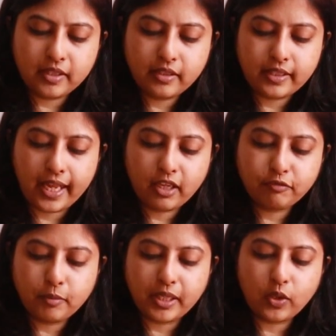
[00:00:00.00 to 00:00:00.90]
did it take
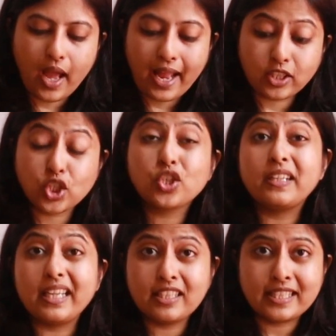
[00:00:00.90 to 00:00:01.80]
for me to
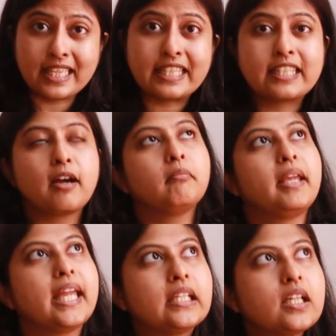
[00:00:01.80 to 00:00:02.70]
actually see
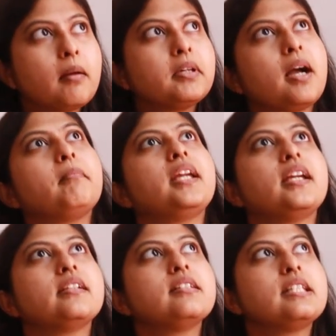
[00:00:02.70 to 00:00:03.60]
some income coming
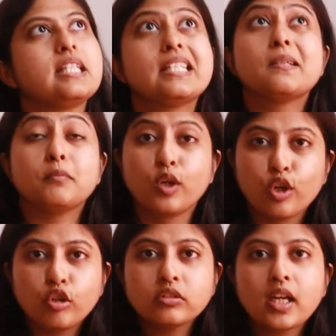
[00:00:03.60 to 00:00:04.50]
in, see some
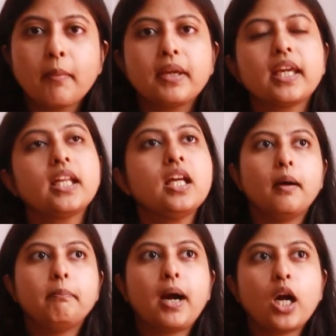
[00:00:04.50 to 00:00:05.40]
growth coming in?
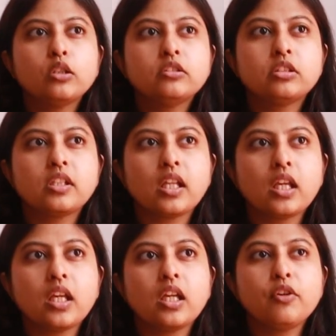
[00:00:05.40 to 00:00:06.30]
About
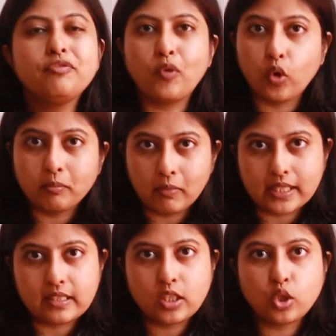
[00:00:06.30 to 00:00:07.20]
3 to 4
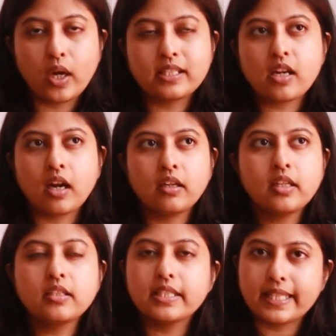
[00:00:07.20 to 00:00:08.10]
months. So I started
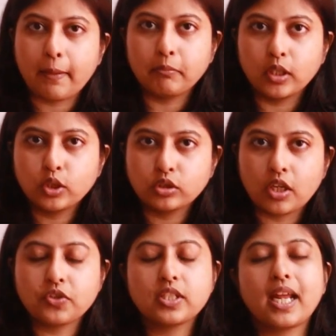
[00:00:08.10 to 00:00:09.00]
in December
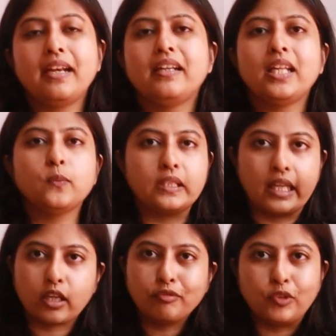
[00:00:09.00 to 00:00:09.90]
2019 with
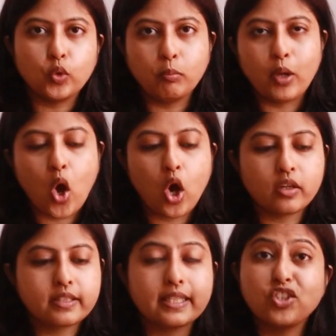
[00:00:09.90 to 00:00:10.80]
like a few
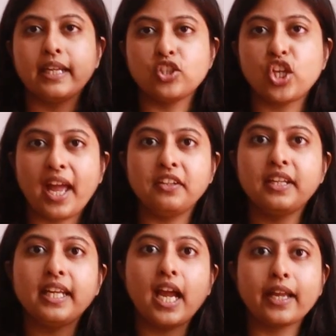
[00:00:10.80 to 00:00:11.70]
blogs, and in
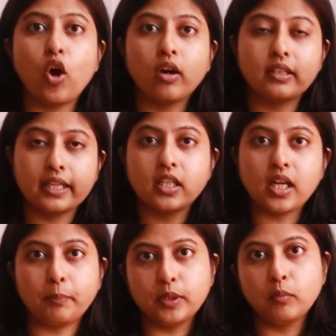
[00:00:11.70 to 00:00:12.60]
January I got like a
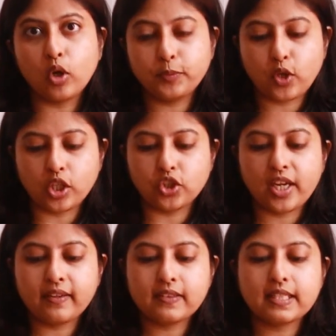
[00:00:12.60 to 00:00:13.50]
couple more
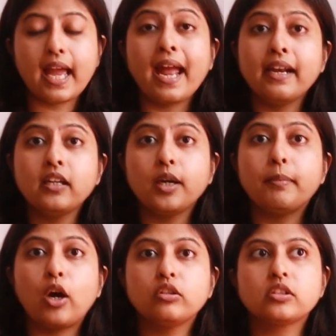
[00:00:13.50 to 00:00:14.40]
projects, and
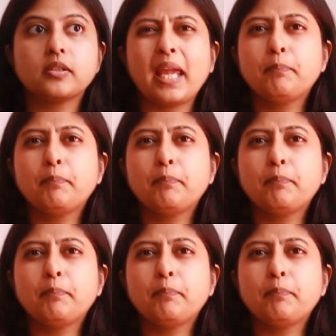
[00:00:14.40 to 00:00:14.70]
about